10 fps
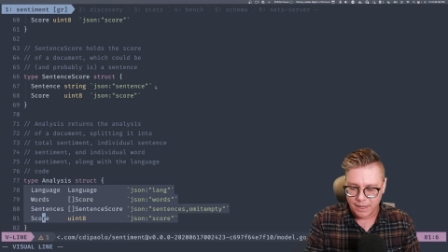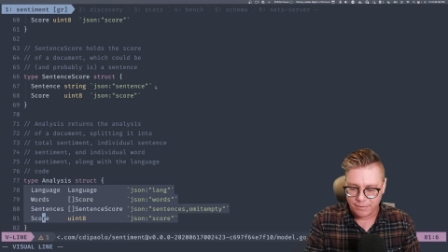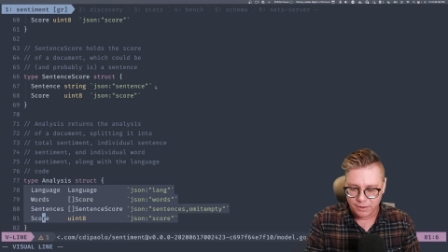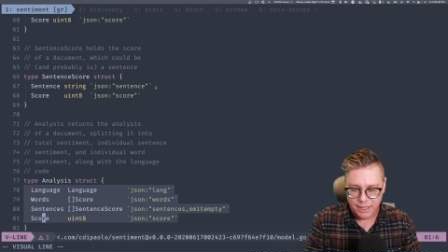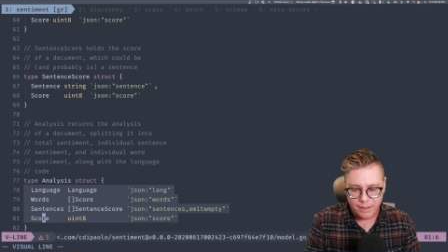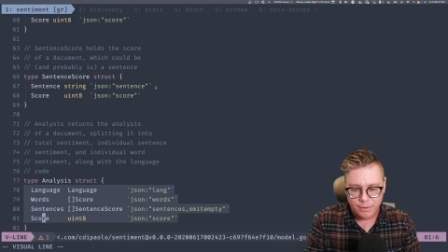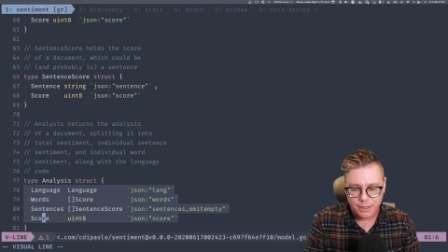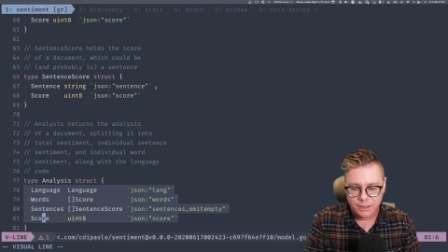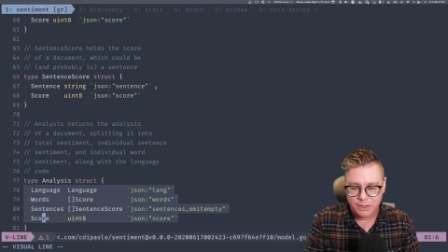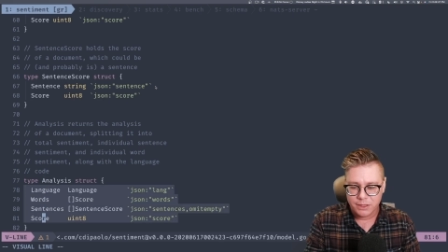we have
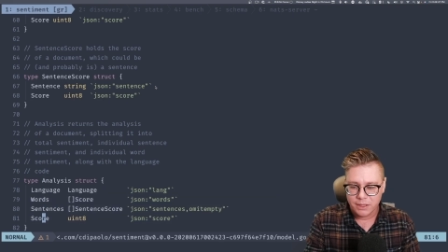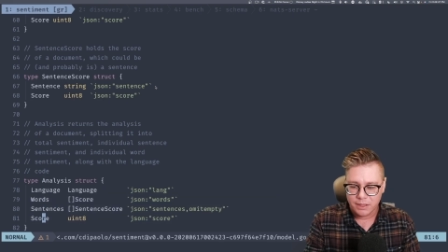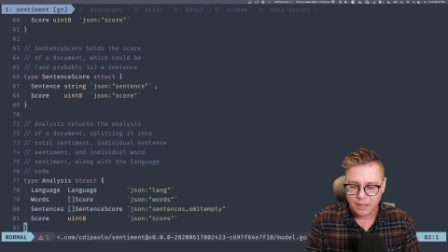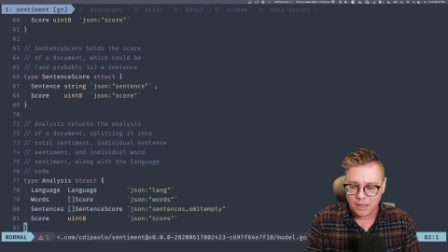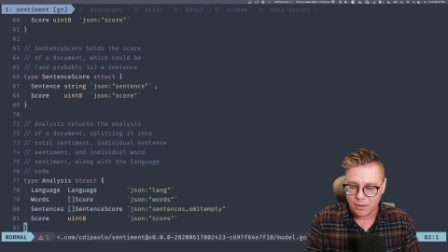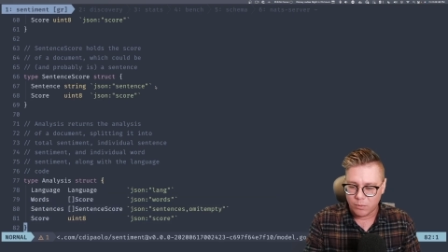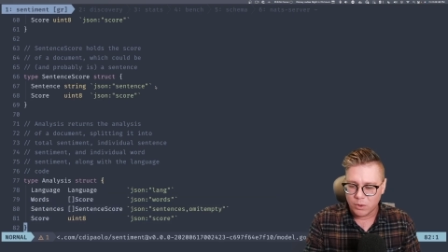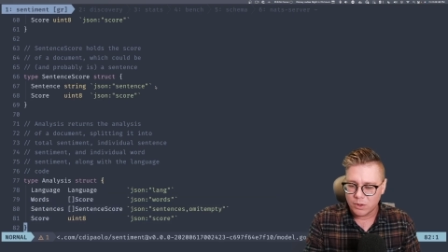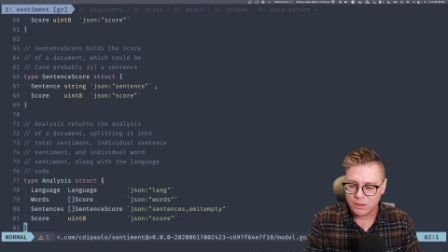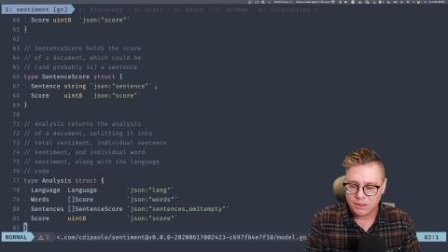language,
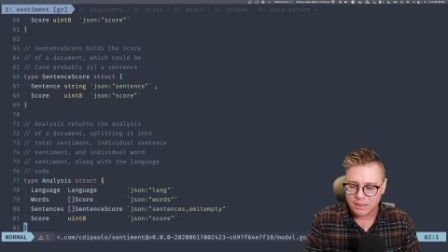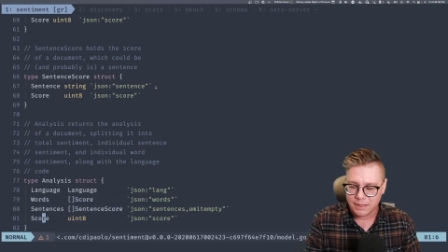words,